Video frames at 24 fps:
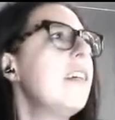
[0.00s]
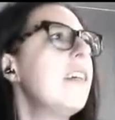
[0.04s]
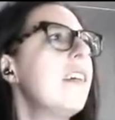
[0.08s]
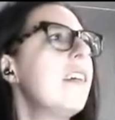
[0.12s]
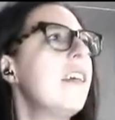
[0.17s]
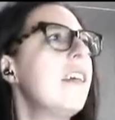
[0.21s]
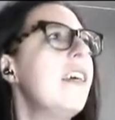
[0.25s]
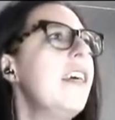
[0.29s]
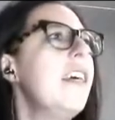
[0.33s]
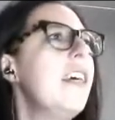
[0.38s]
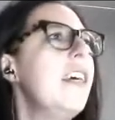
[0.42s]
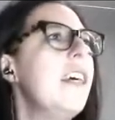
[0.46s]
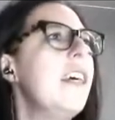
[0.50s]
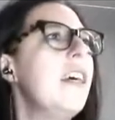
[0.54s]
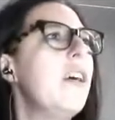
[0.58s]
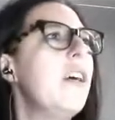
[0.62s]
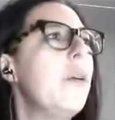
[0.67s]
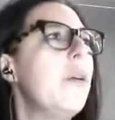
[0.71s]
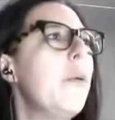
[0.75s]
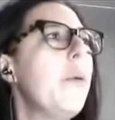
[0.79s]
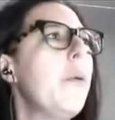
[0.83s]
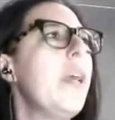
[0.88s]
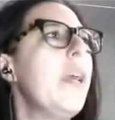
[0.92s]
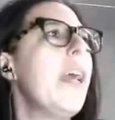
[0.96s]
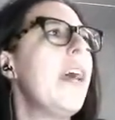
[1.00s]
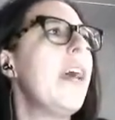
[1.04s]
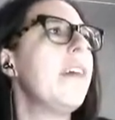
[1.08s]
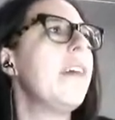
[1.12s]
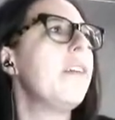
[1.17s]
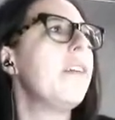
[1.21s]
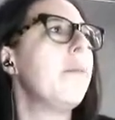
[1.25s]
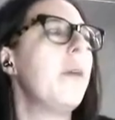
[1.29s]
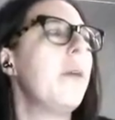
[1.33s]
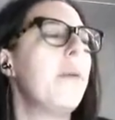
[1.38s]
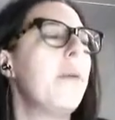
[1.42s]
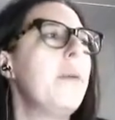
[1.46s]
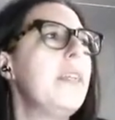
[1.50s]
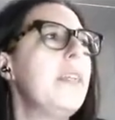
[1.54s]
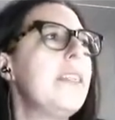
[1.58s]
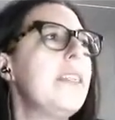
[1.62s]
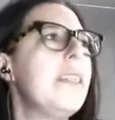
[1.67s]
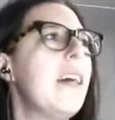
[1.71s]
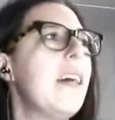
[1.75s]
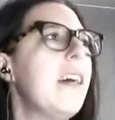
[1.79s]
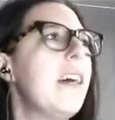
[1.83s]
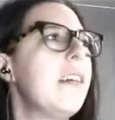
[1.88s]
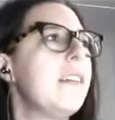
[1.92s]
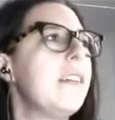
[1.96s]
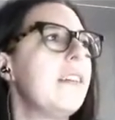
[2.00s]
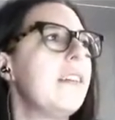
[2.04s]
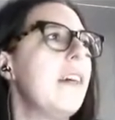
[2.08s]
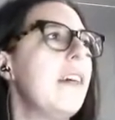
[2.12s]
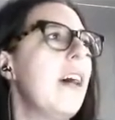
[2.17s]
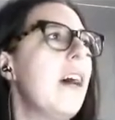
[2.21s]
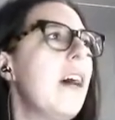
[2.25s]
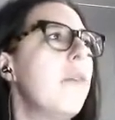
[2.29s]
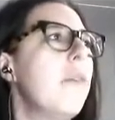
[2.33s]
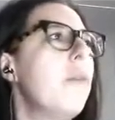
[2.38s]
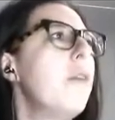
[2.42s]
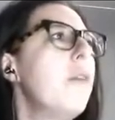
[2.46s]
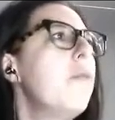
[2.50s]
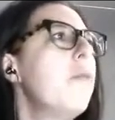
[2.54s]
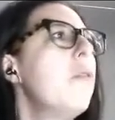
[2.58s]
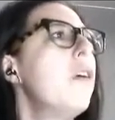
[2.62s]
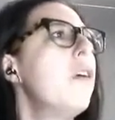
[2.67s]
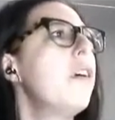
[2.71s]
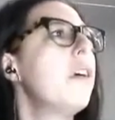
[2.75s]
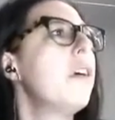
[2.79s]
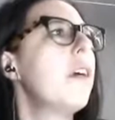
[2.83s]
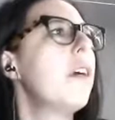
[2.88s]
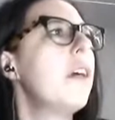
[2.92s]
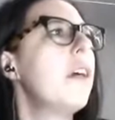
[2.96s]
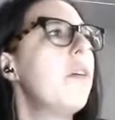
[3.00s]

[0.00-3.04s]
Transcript: When we start our work,